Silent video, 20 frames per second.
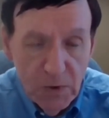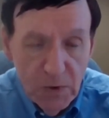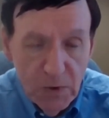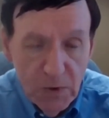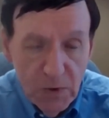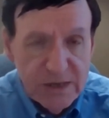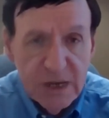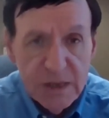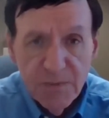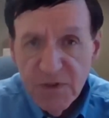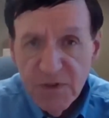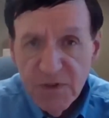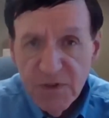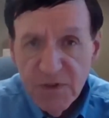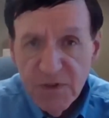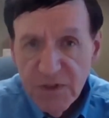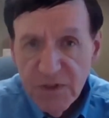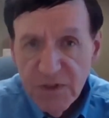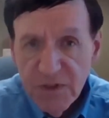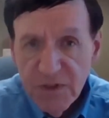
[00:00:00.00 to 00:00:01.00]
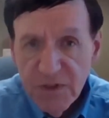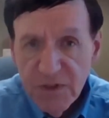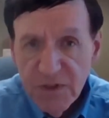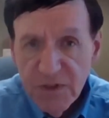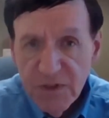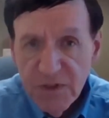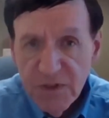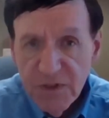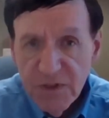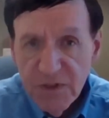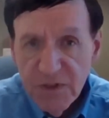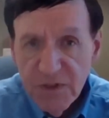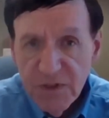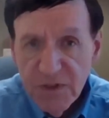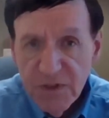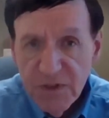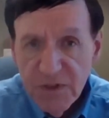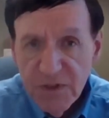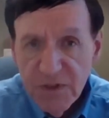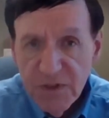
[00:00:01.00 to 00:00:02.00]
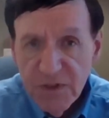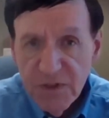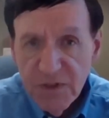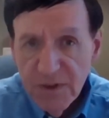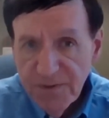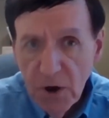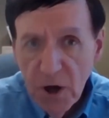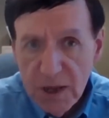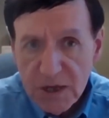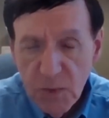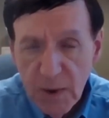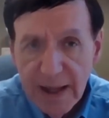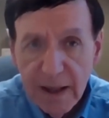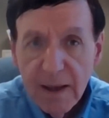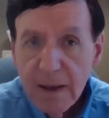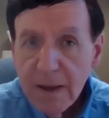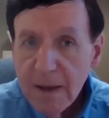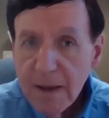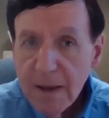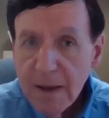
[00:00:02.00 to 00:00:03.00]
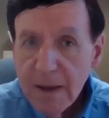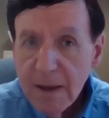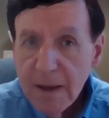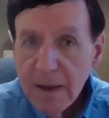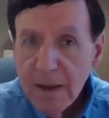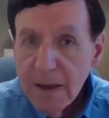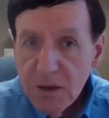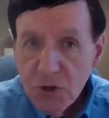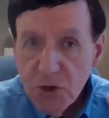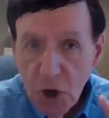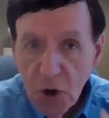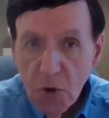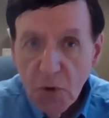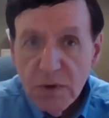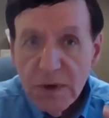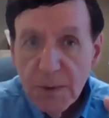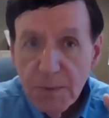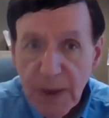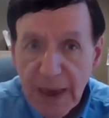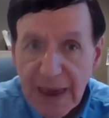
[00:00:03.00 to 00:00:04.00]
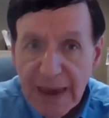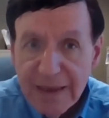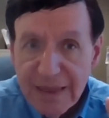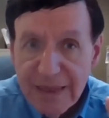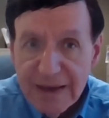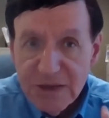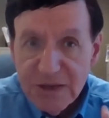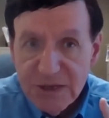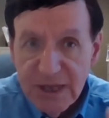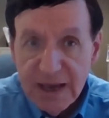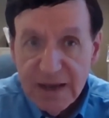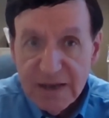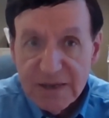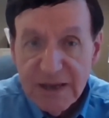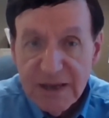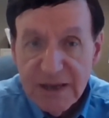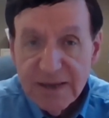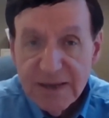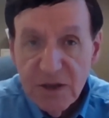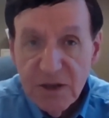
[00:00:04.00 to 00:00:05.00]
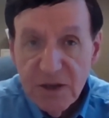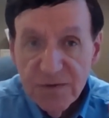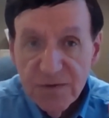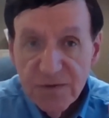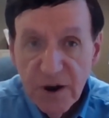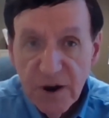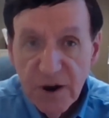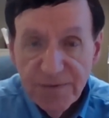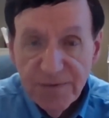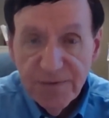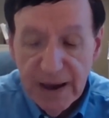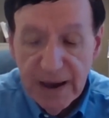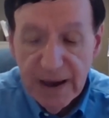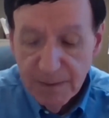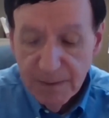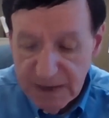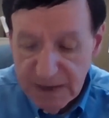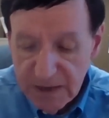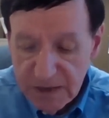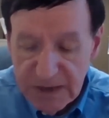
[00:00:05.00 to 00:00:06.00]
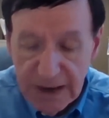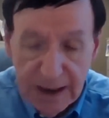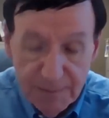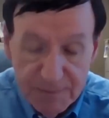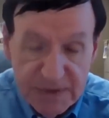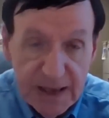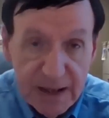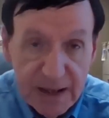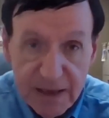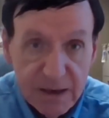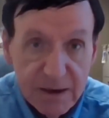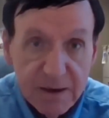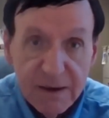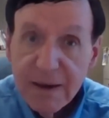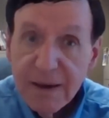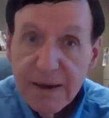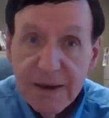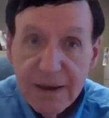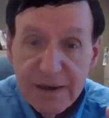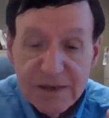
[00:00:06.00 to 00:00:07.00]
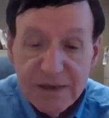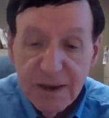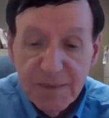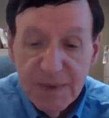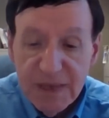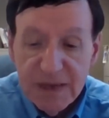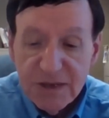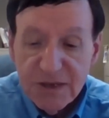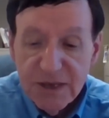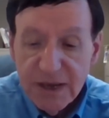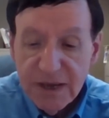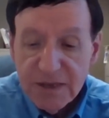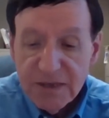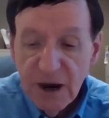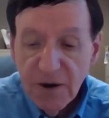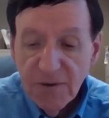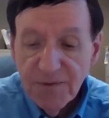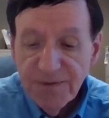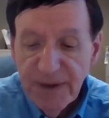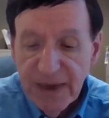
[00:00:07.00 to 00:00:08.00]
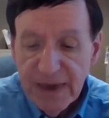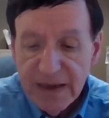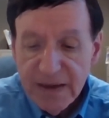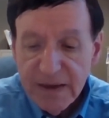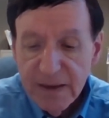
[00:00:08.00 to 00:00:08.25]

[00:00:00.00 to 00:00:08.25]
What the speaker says: we see them for the fall as well. Don't pay these things until you verify them, because I'm telling you, some of these things are fake.